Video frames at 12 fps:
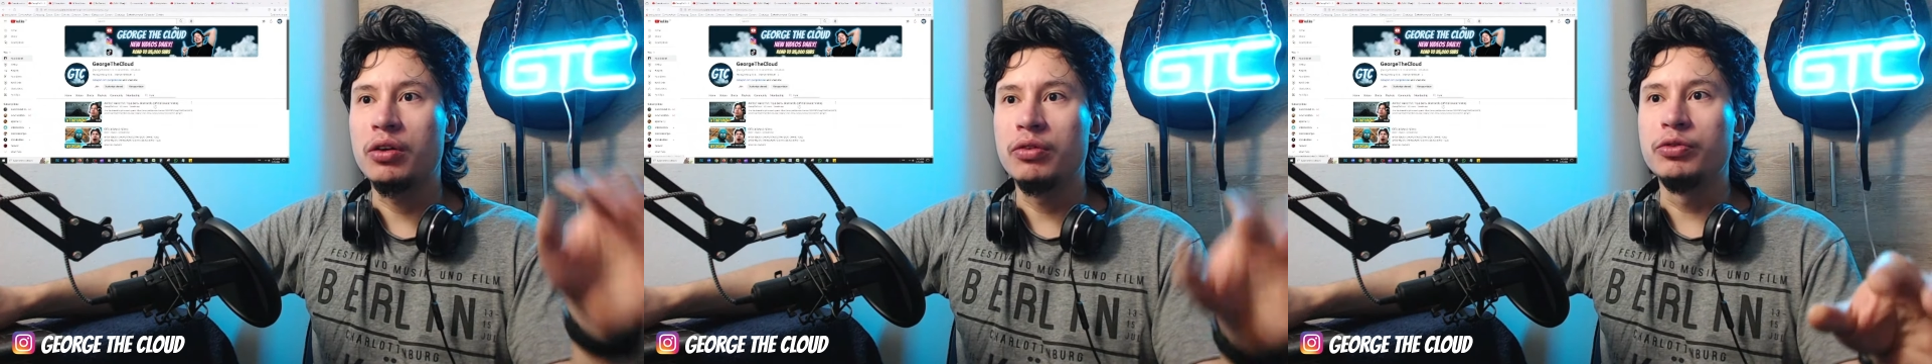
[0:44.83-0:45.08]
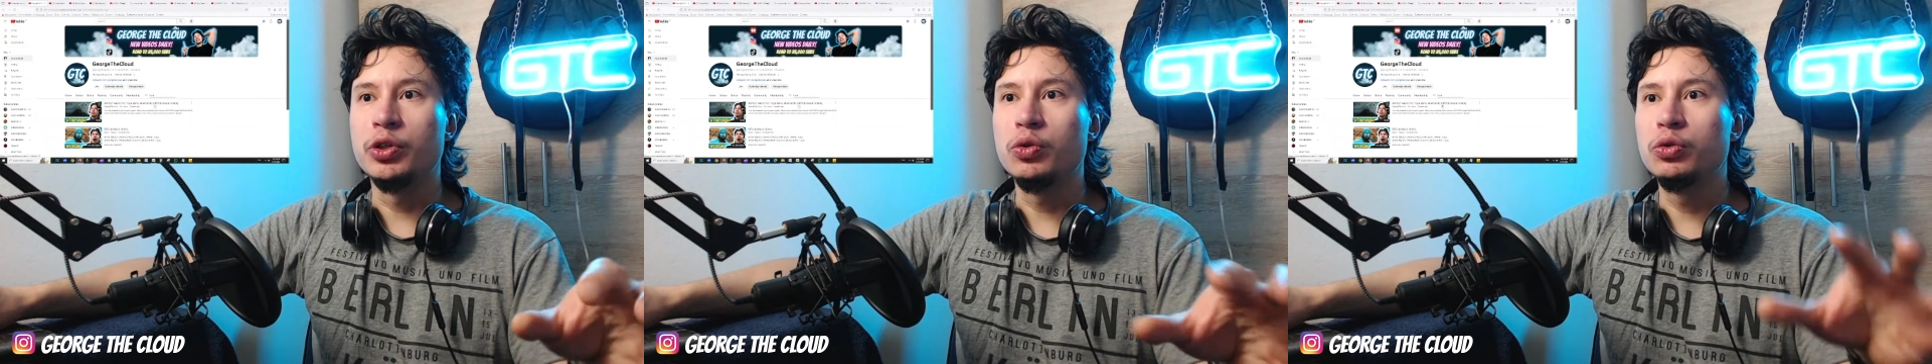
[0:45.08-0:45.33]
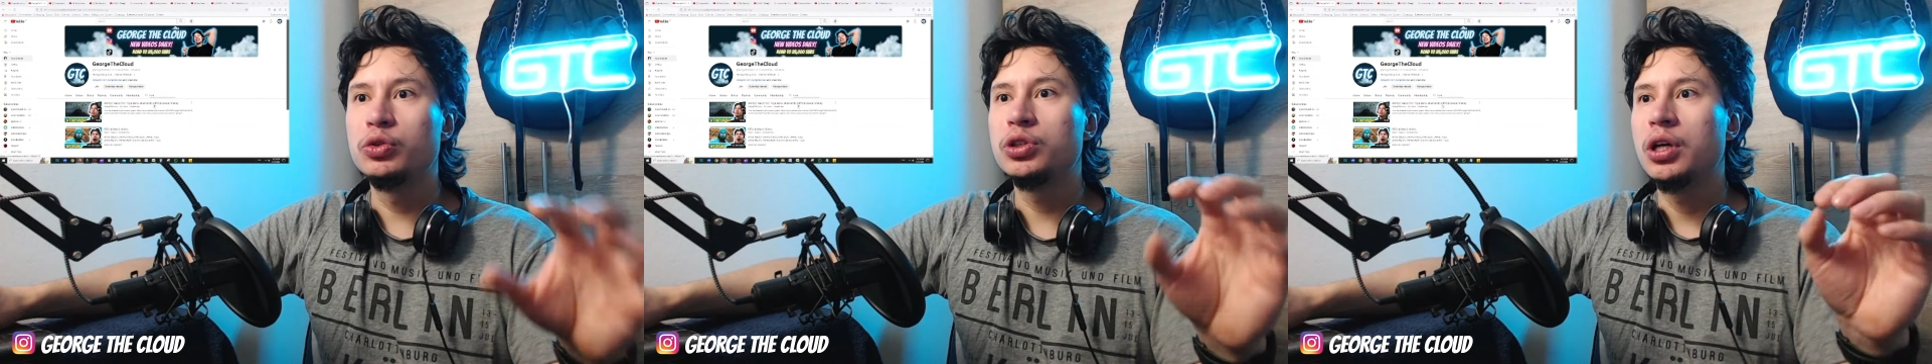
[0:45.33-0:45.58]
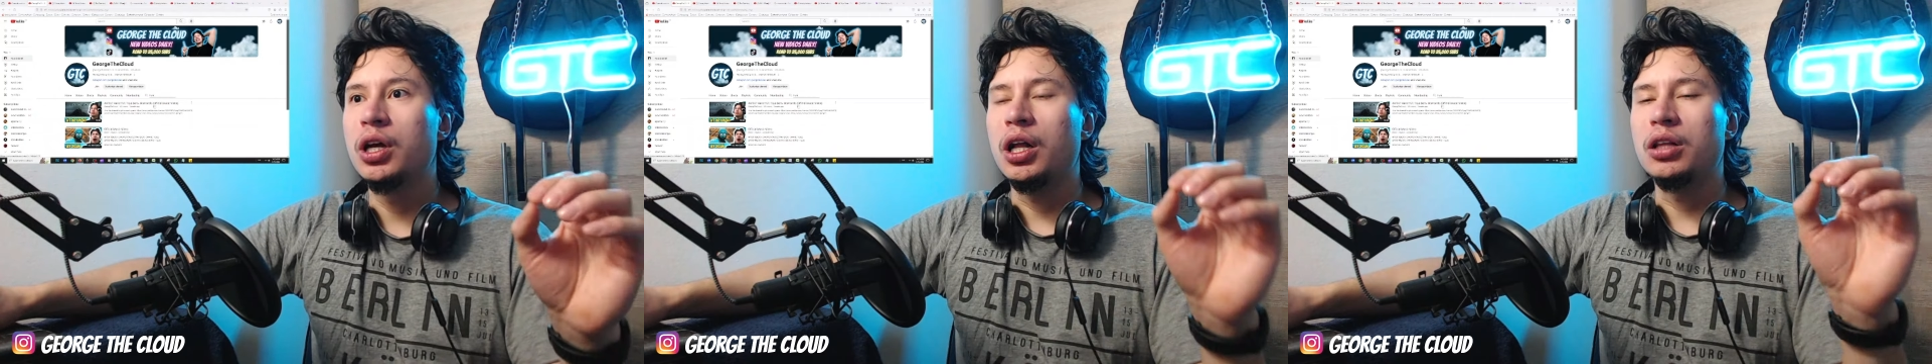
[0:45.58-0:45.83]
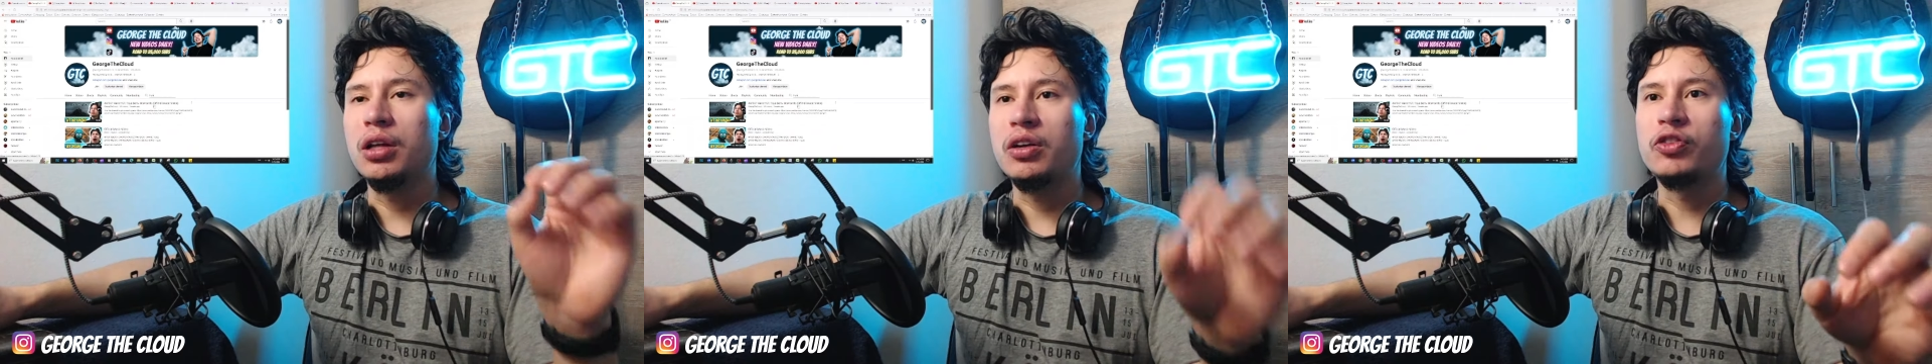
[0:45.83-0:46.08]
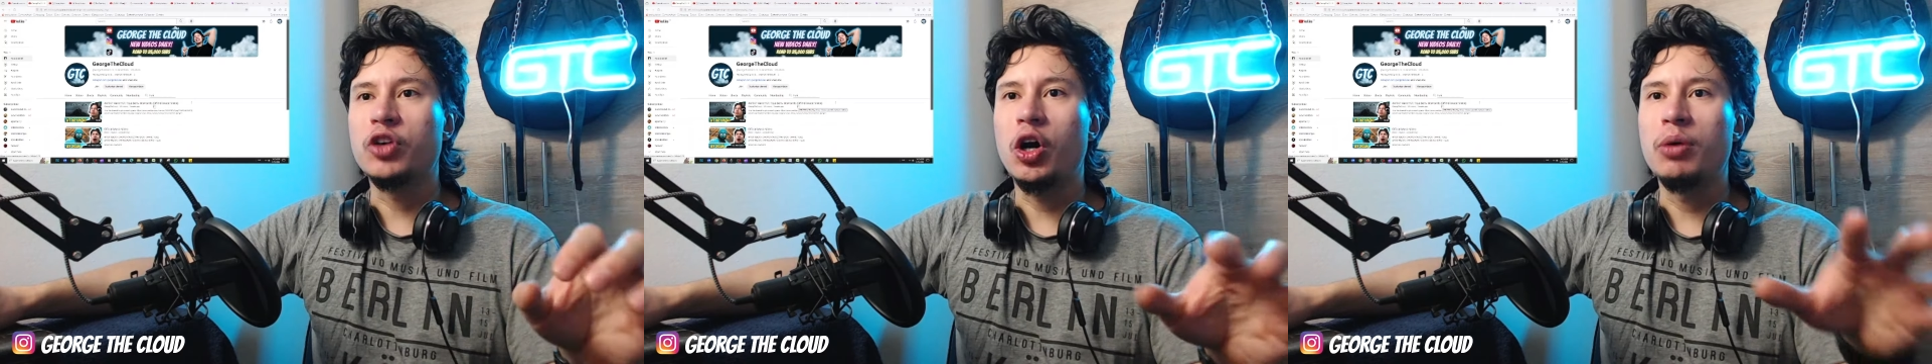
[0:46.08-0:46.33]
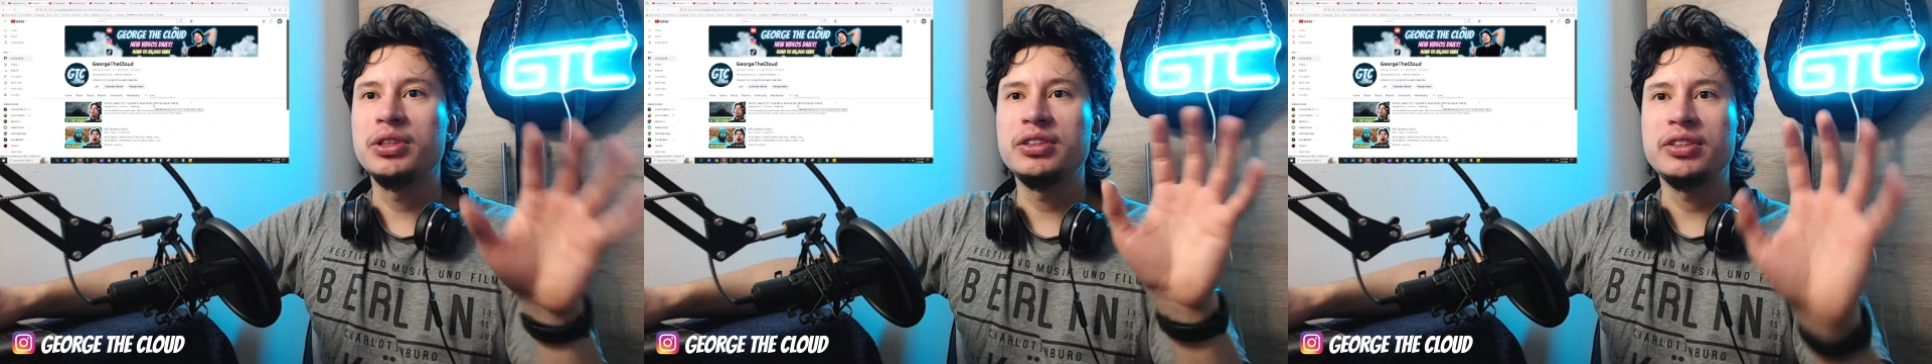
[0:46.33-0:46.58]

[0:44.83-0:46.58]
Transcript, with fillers: of views, a lot of comments.